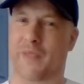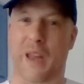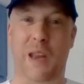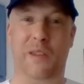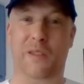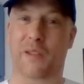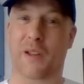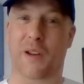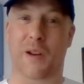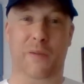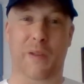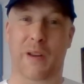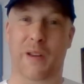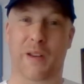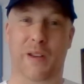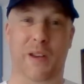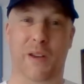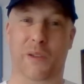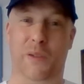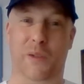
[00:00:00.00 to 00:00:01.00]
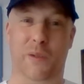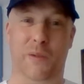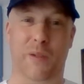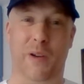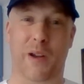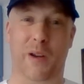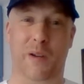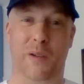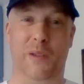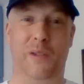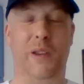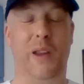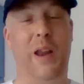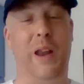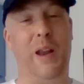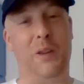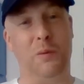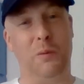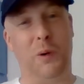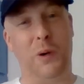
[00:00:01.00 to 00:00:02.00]
It's not a Vin Diesel fragrance,
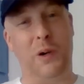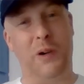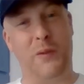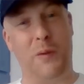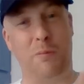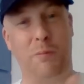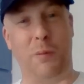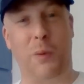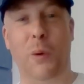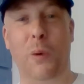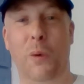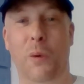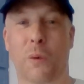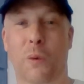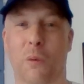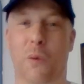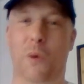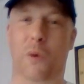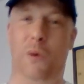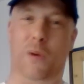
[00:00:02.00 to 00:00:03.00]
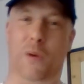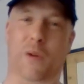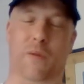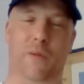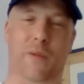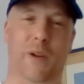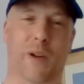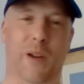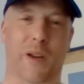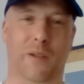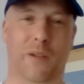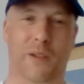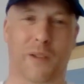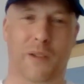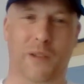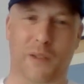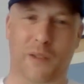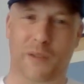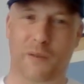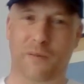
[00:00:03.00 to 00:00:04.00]
it's more of a Paul Walker
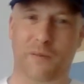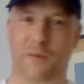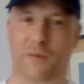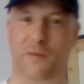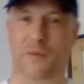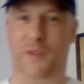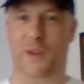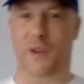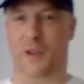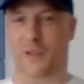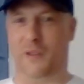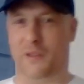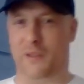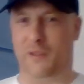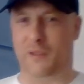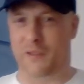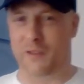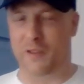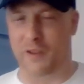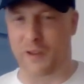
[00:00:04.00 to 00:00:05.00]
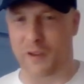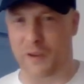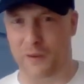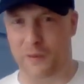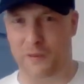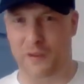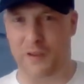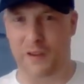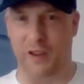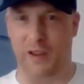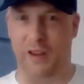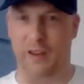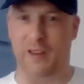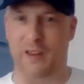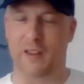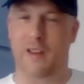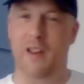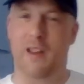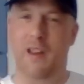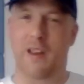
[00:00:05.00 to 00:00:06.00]
fragrance. Right, okay.
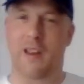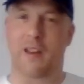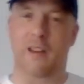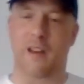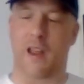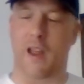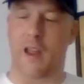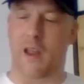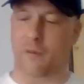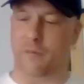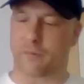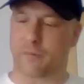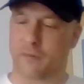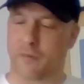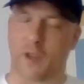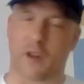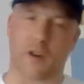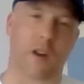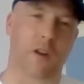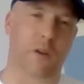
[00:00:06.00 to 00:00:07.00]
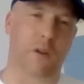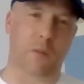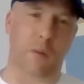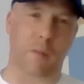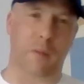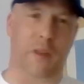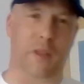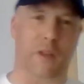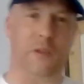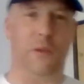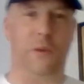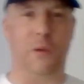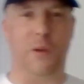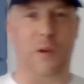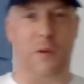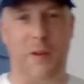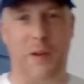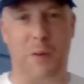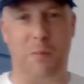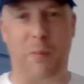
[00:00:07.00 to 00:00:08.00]
Now, I don't normally bother
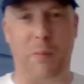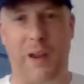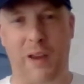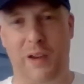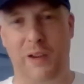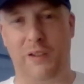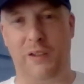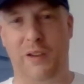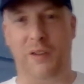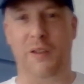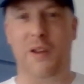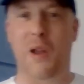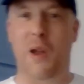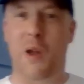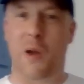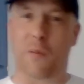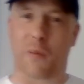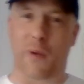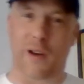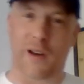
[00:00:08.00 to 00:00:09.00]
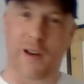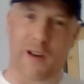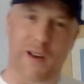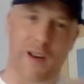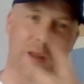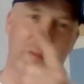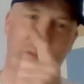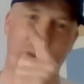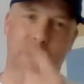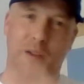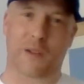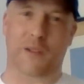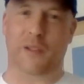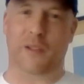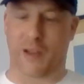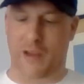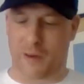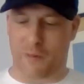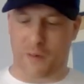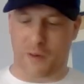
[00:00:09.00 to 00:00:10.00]
talking about the packaging, but let me just
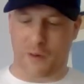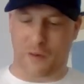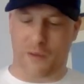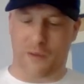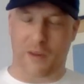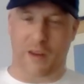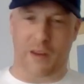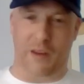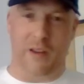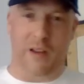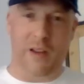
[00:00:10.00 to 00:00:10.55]
tell you one thing.